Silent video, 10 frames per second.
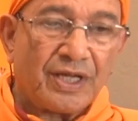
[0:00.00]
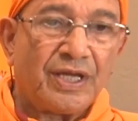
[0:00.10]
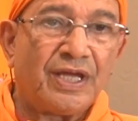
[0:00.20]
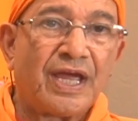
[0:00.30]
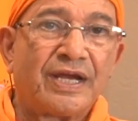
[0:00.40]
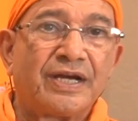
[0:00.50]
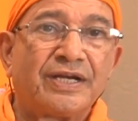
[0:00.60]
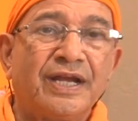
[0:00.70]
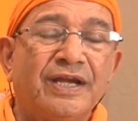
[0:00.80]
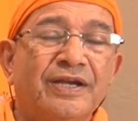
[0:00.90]
He had
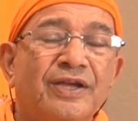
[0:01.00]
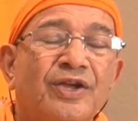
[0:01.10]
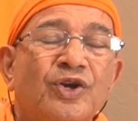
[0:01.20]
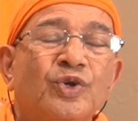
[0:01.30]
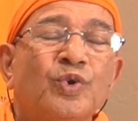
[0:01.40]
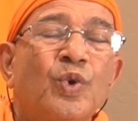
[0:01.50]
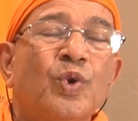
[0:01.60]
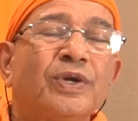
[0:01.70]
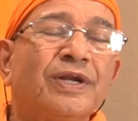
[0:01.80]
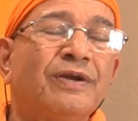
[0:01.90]
attained
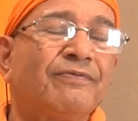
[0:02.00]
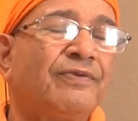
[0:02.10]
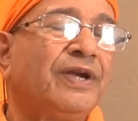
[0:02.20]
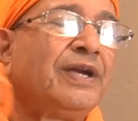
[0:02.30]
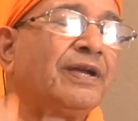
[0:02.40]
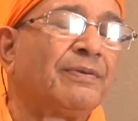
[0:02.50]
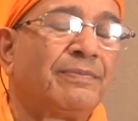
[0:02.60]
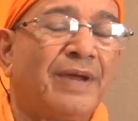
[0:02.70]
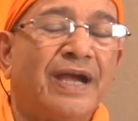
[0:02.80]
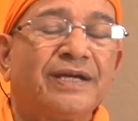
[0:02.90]
total
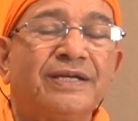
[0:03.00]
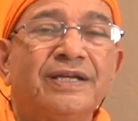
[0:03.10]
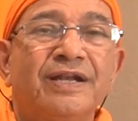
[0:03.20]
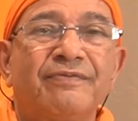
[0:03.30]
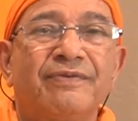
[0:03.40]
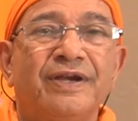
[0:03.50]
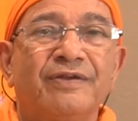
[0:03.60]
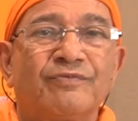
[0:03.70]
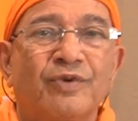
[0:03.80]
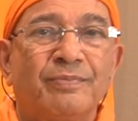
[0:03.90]
freedom, eternal
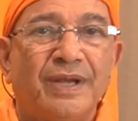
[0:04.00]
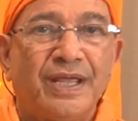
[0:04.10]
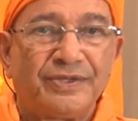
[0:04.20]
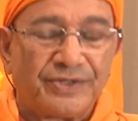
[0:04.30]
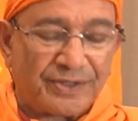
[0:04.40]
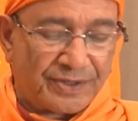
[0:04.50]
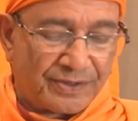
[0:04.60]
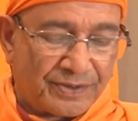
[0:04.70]
freedom from nature.